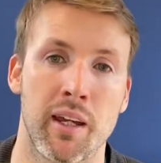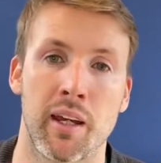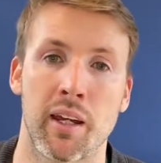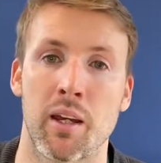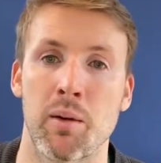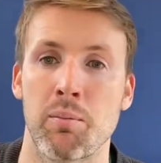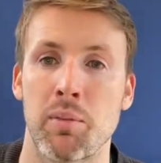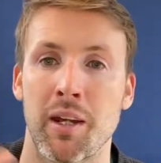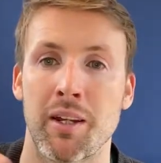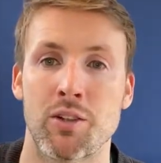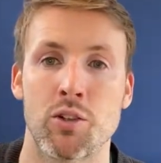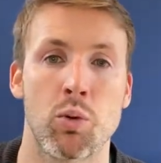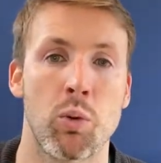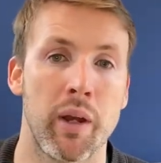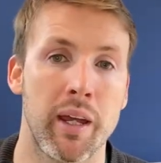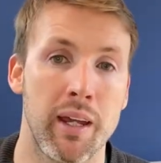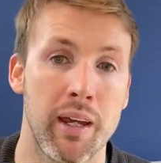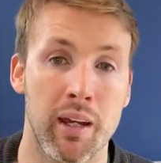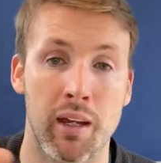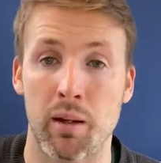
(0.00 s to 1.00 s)
It can be a
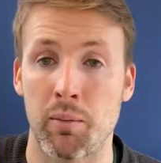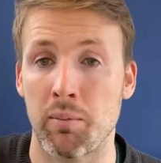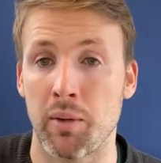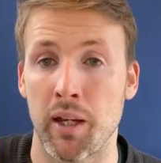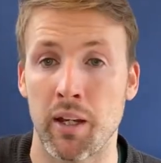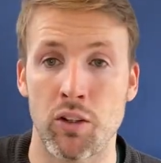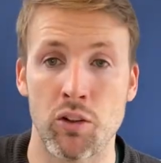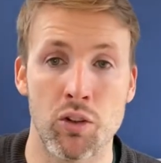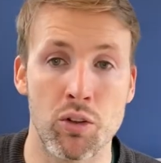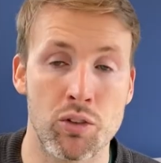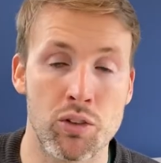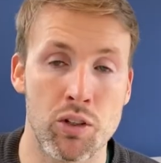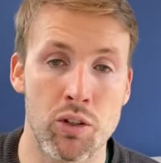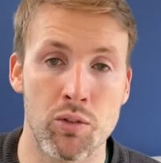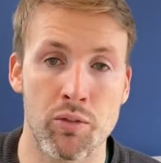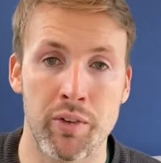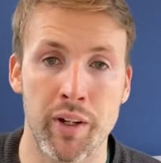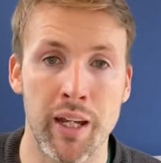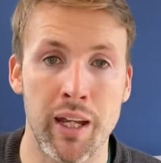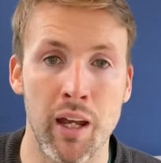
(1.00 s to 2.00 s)
tweet, it can be a
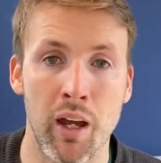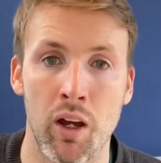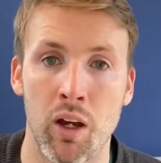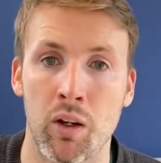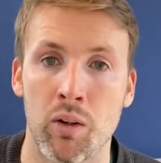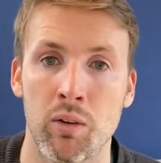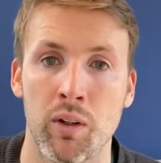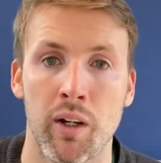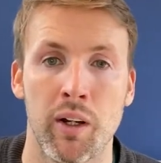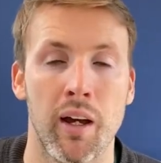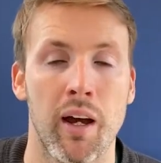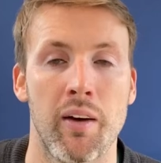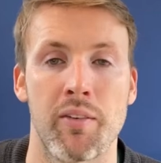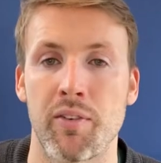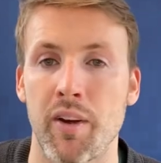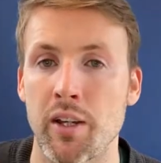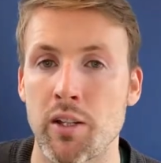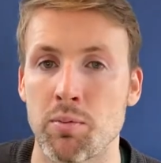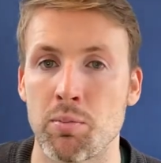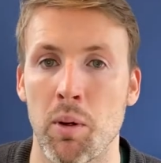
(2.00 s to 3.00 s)
YouTube video, a
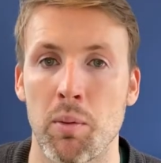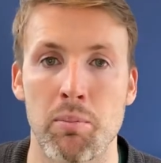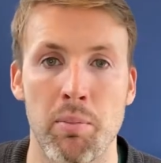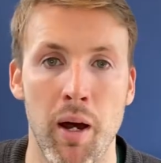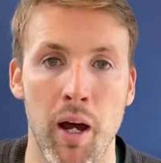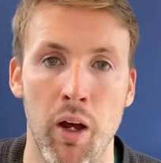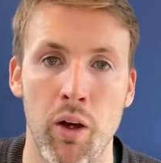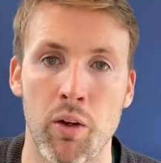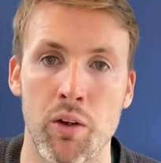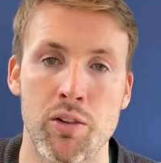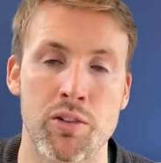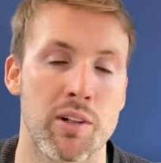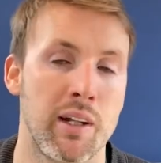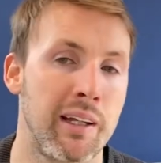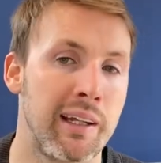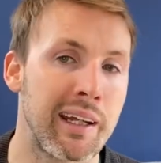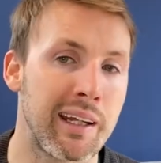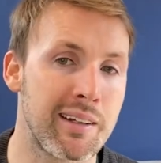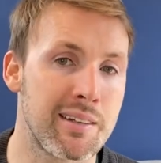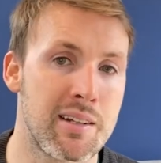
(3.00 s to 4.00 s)
Facebook post, a
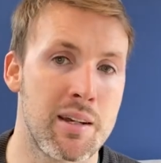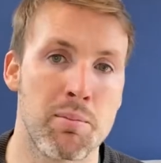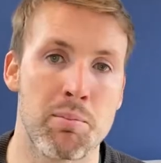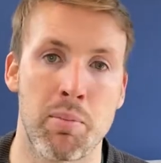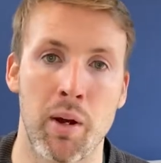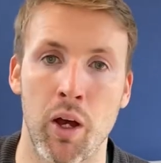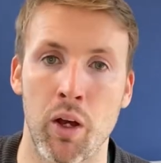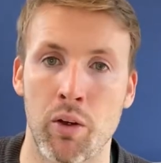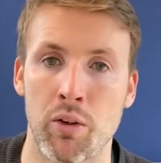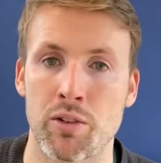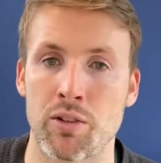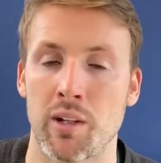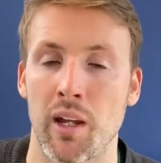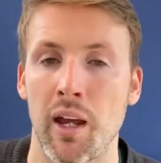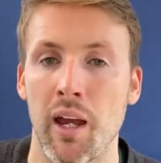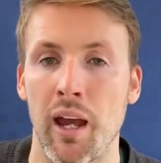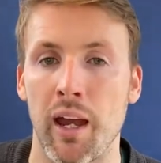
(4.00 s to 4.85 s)
LinkedIn post.